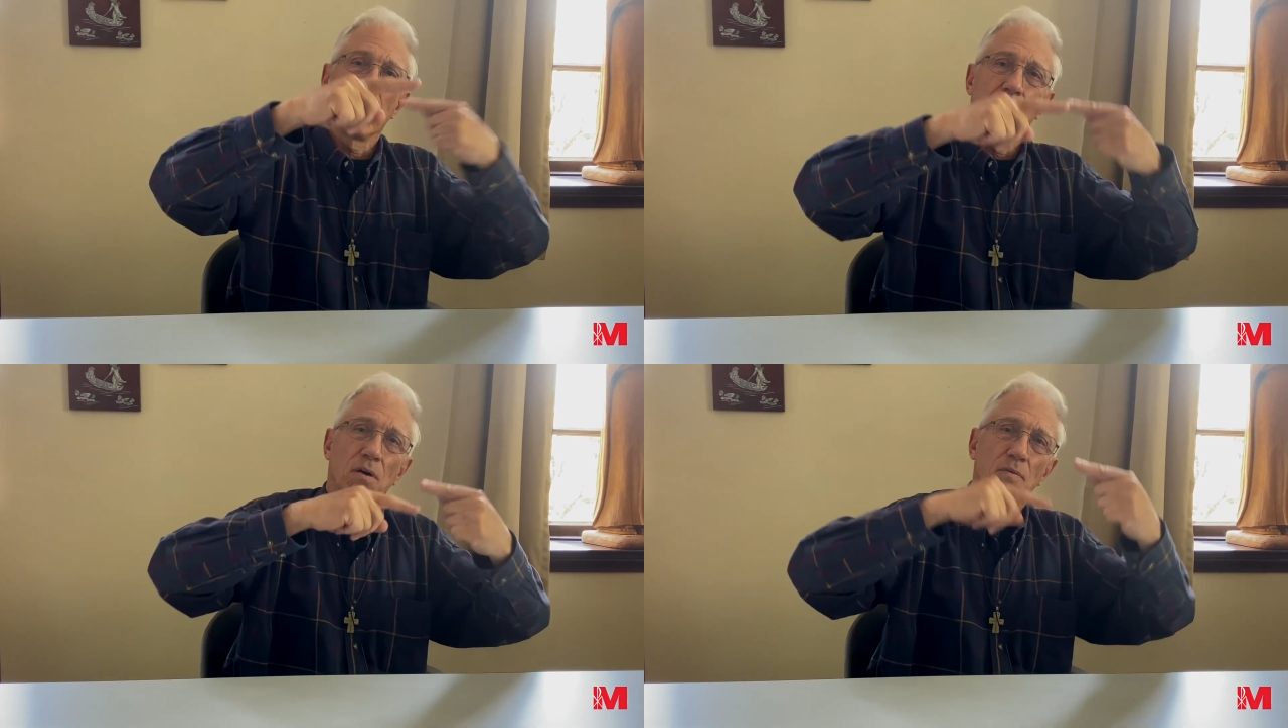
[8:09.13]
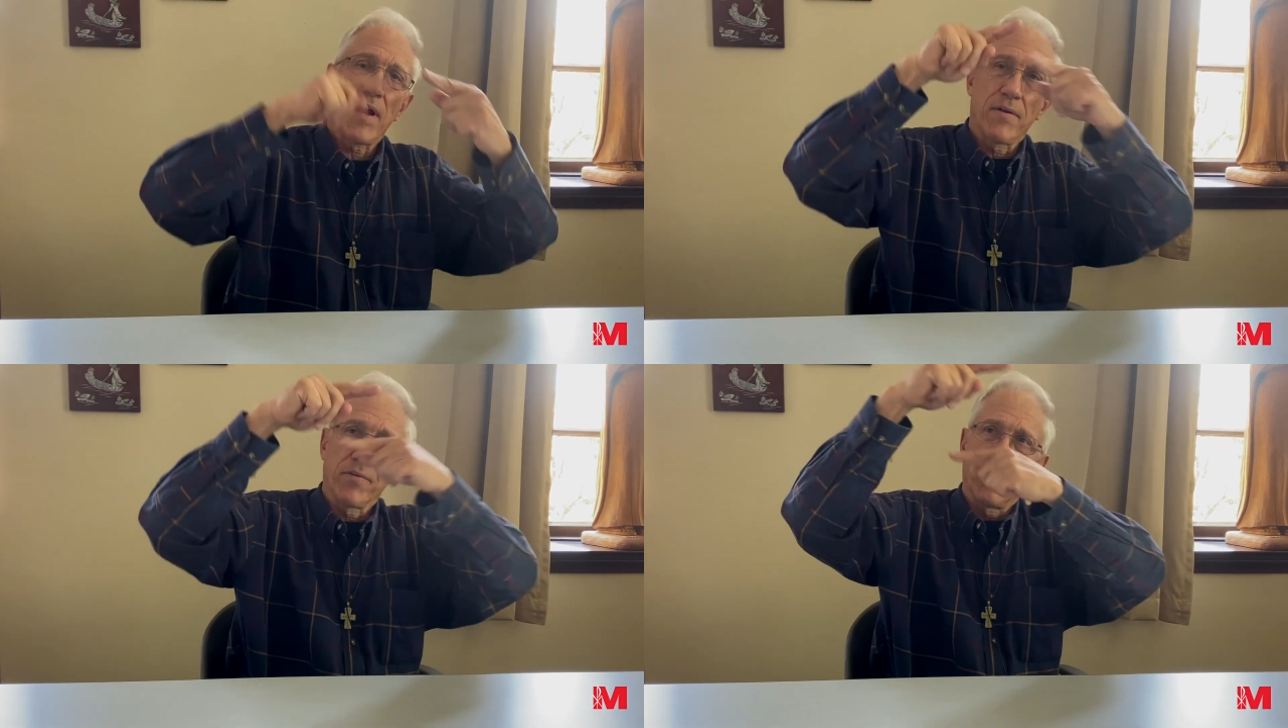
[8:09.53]

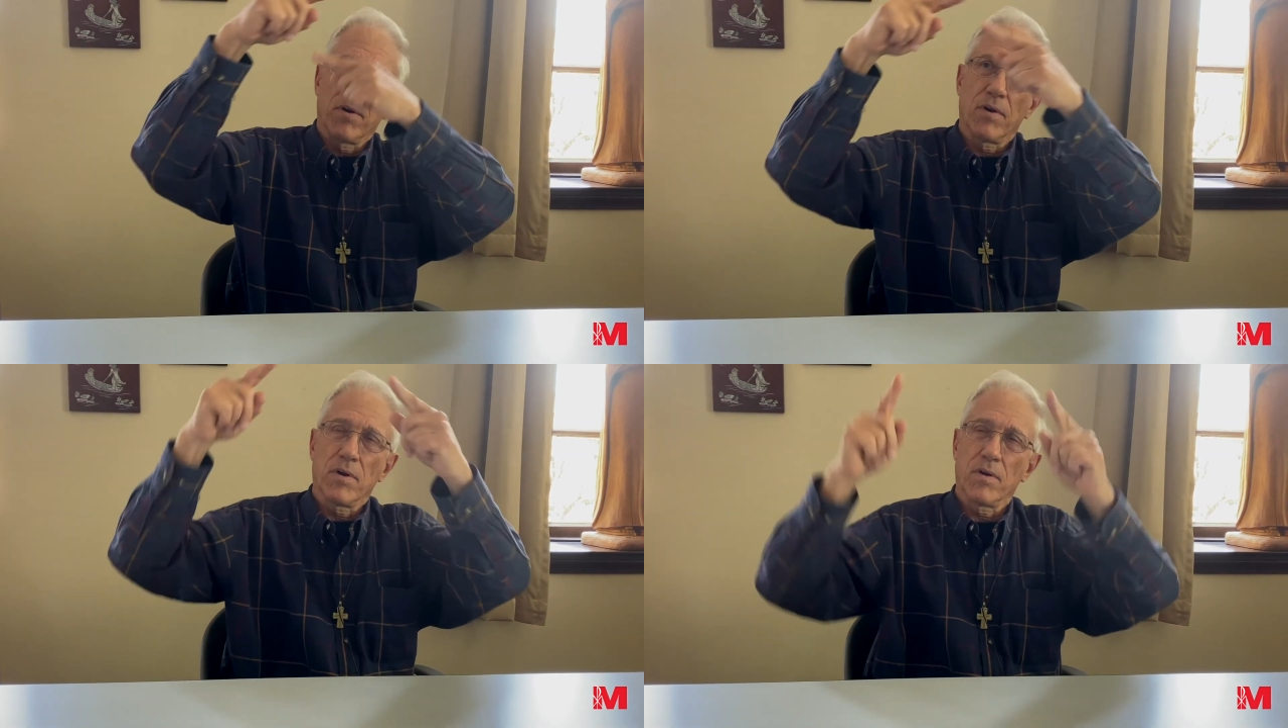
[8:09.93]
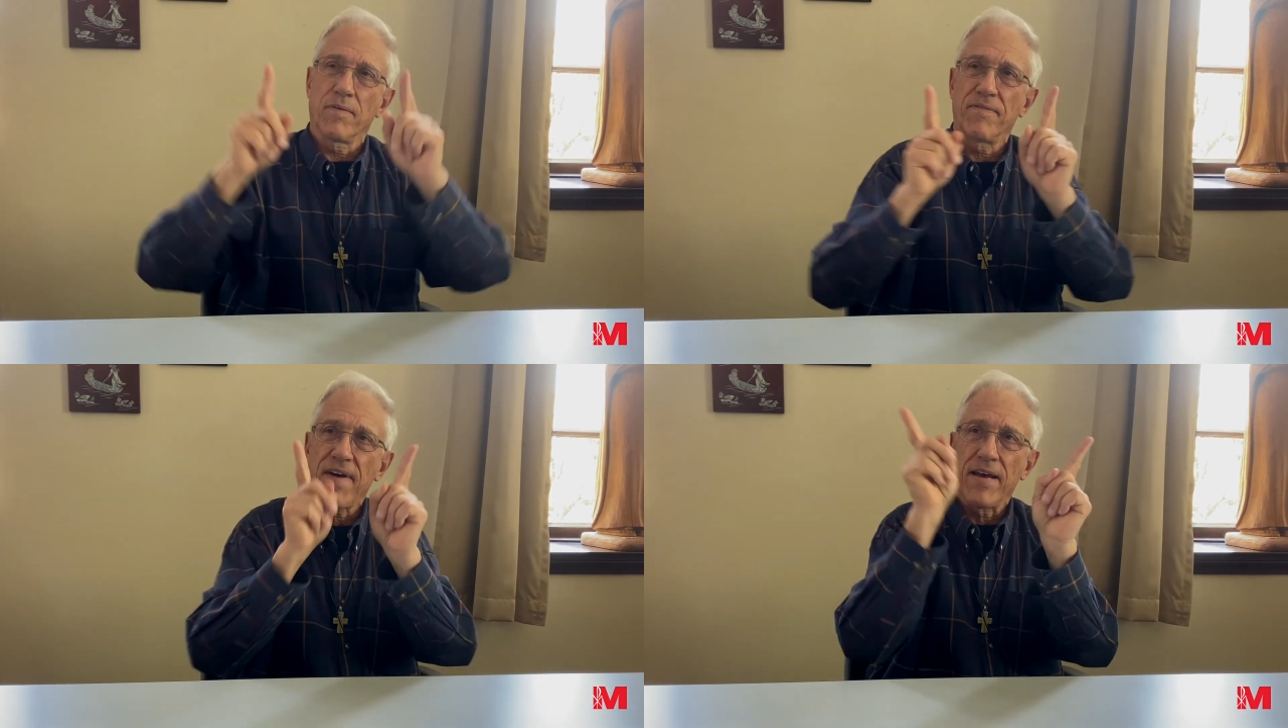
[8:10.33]
around the
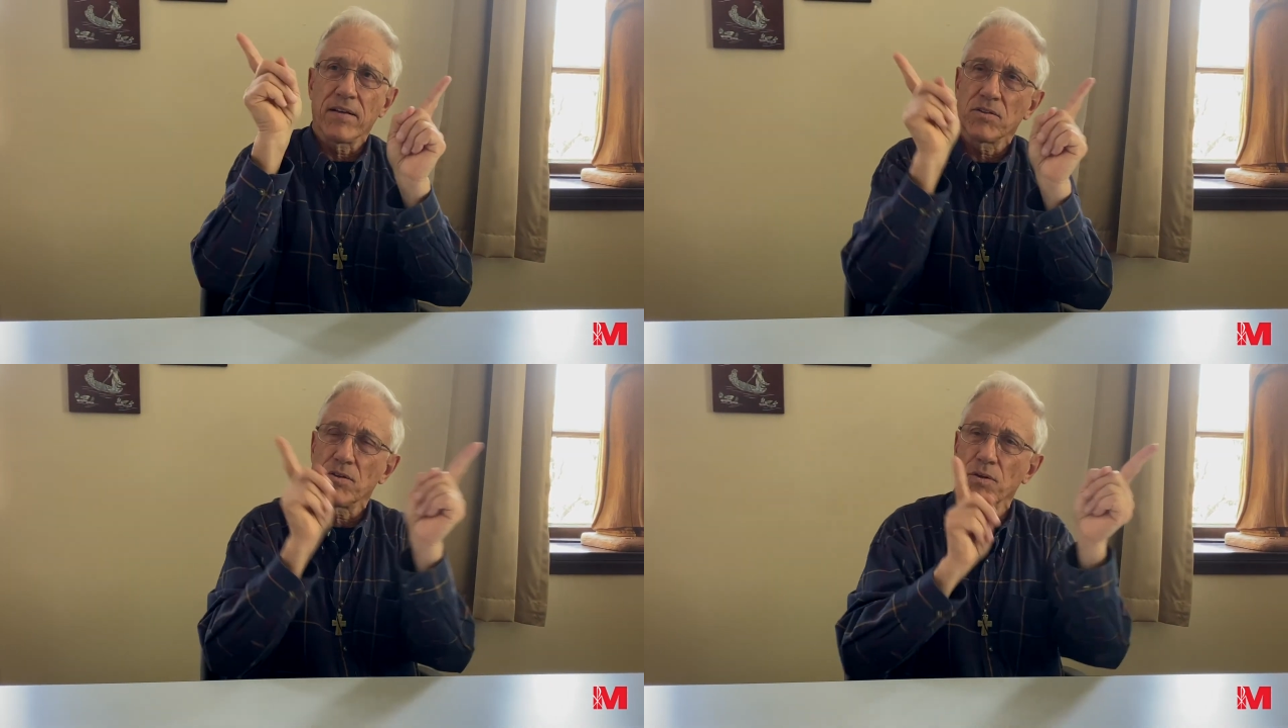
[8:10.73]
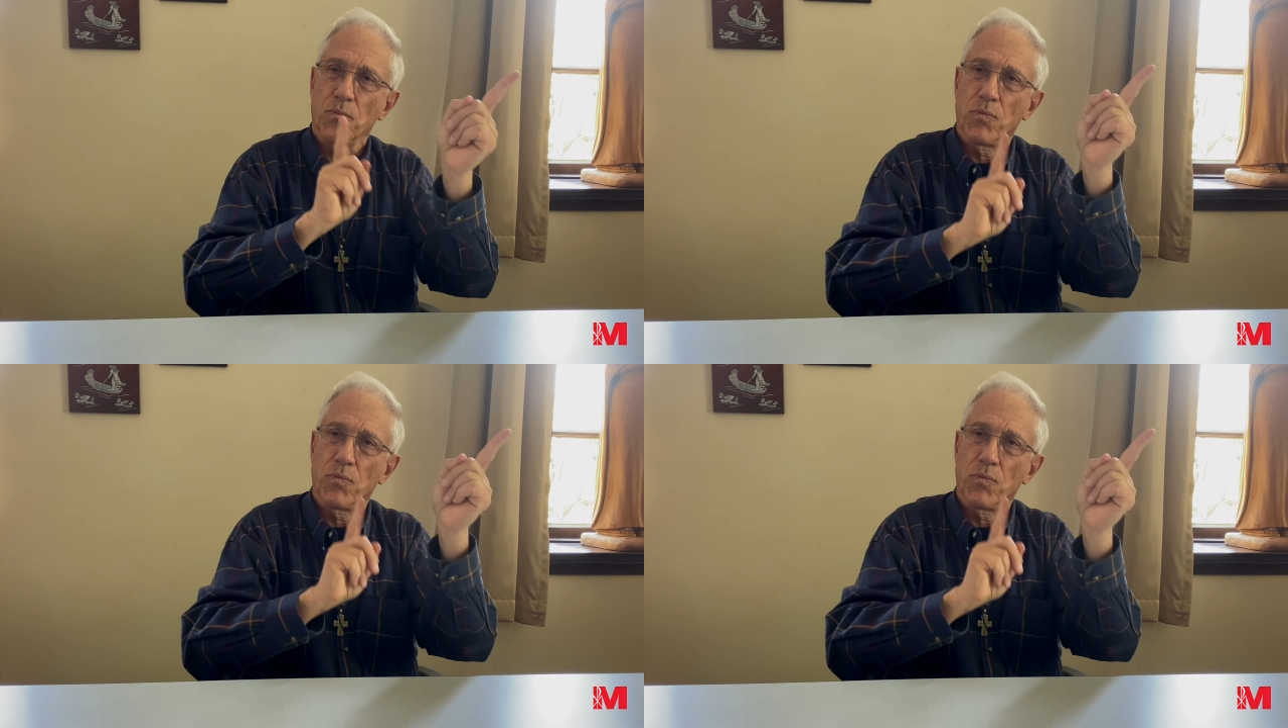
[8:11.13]
fans or the,